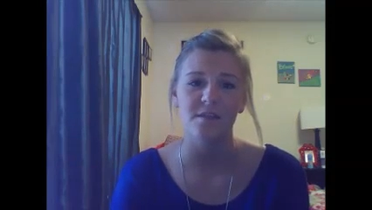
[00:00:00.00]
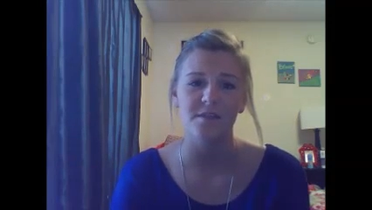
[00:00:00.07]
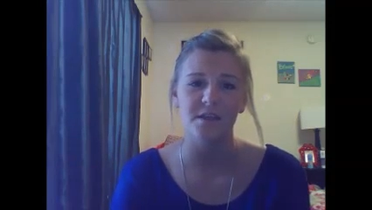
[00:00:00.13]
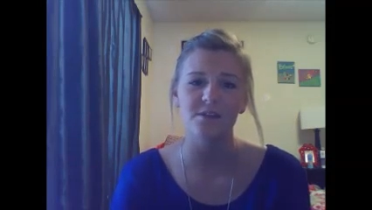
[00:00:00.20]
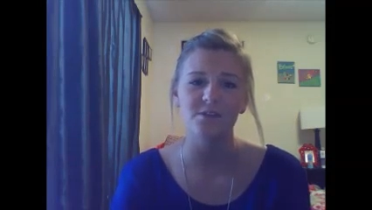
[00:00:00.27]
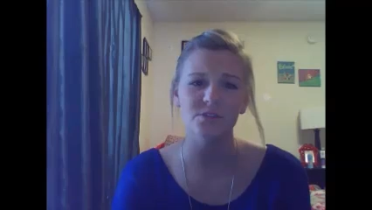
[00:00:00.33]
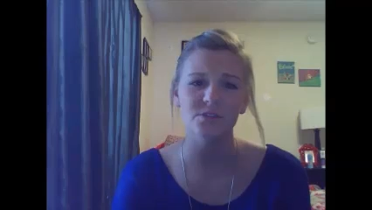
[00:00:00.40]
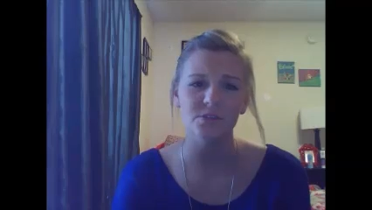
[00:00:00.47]

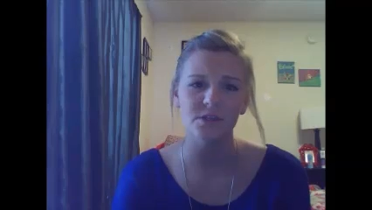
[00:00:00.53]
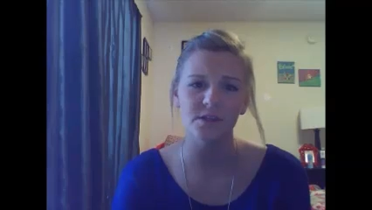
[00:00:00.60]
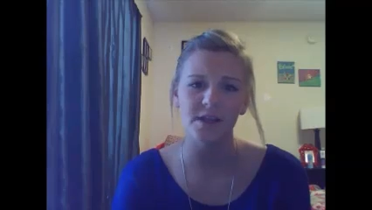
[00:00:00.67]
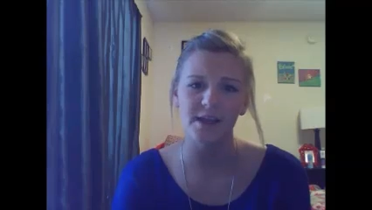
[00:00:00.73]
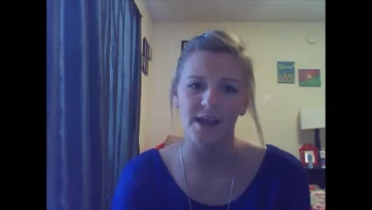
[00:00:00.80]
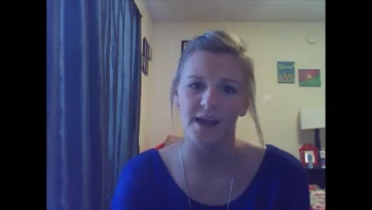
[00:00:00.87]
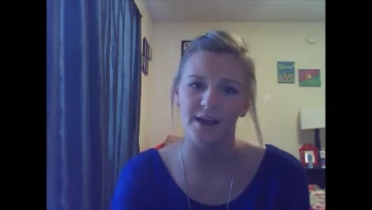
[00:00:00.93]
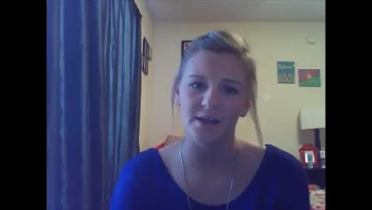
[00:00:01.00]
They usually
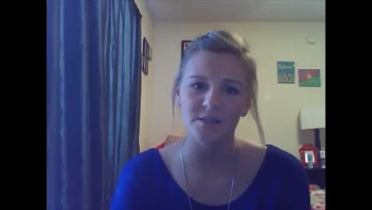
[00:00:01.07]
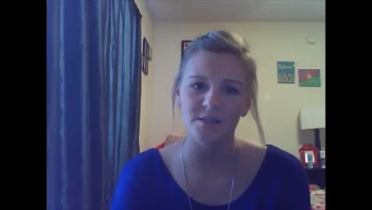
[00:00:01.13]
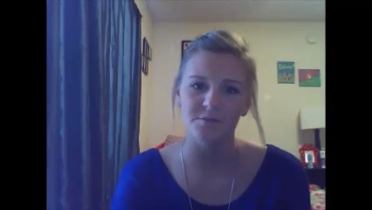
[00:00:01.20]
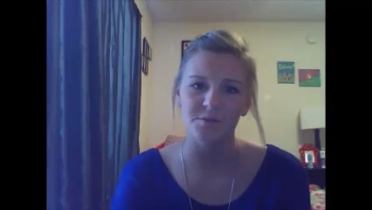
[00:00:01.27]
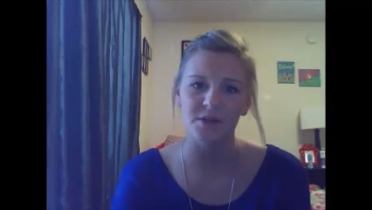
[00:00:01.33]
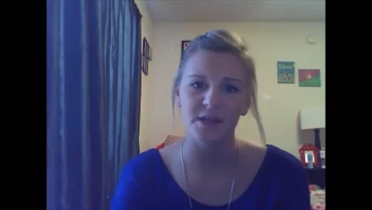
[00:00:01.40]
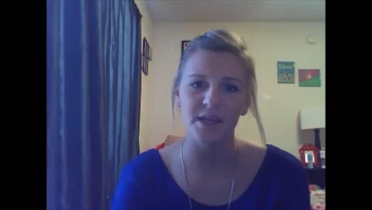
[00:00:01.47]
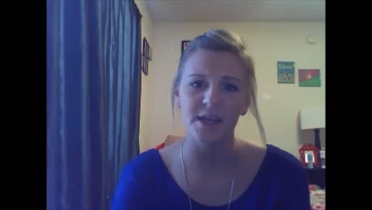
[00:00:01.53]
lay eggs,
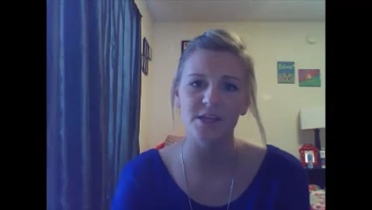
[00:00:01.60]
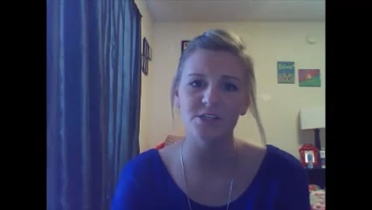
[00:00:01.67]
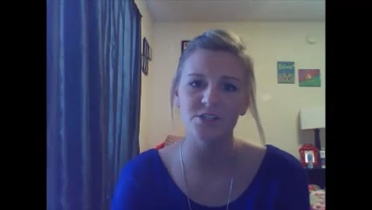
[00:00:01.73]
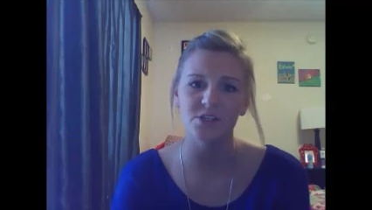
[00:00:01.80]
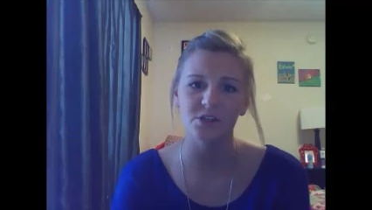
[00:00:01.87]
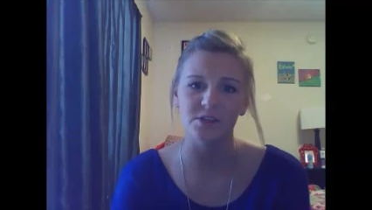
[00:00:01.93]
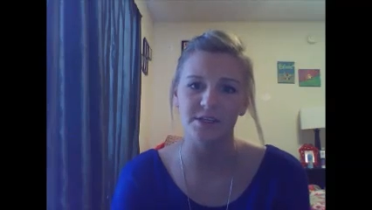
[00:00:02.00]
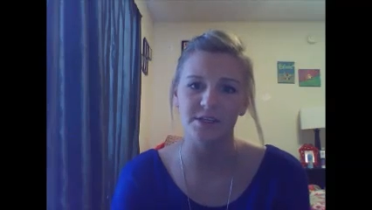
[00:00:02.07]
but
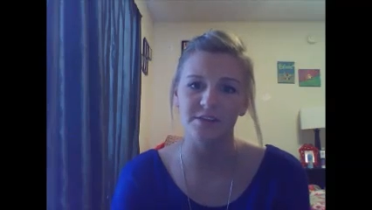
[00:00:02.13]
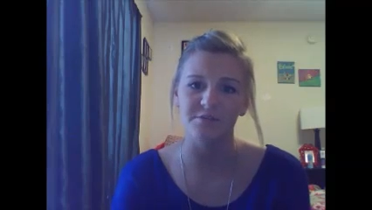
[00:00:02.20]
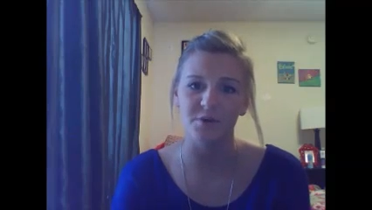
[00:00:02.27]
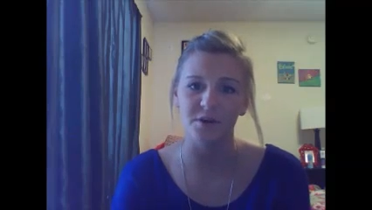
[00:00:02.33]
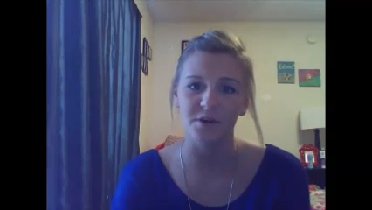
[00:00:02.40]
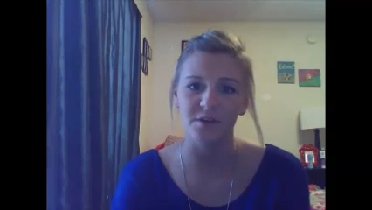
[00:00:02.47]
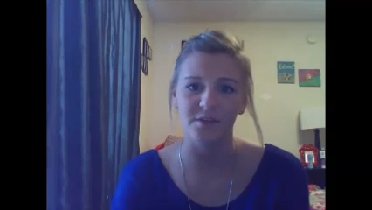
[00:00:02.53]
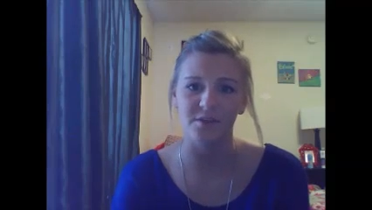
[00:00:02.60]
occasionally give
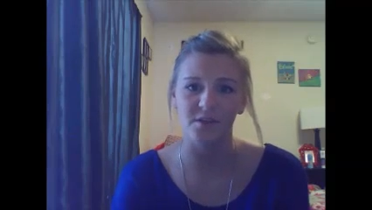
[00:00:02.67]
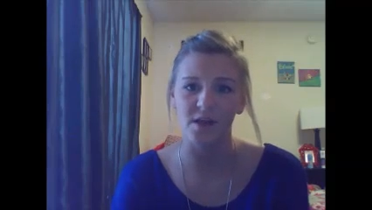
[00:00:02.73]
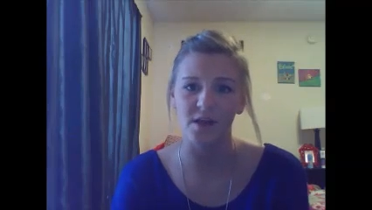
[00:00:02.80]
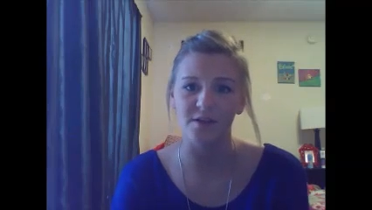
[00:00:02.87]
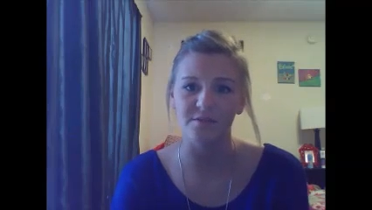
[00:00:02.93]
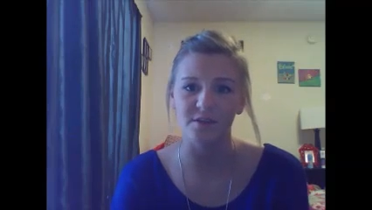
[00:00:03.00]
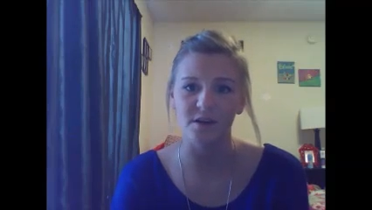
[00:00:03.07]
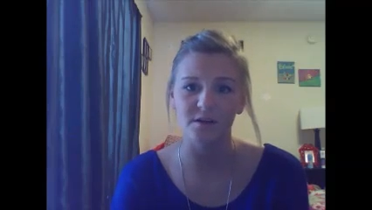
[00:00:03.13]
birth to
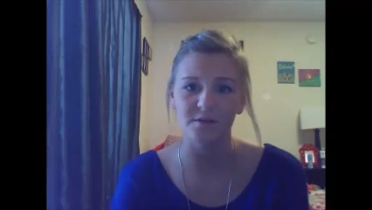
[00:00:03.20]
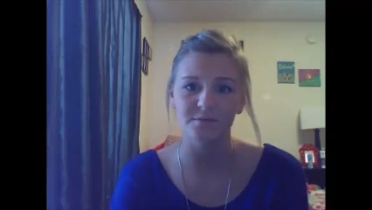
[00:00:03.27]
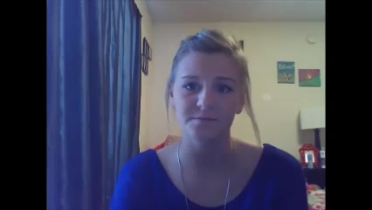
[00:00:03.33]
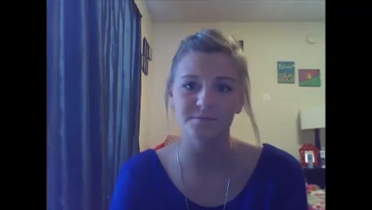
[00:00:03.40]
live young.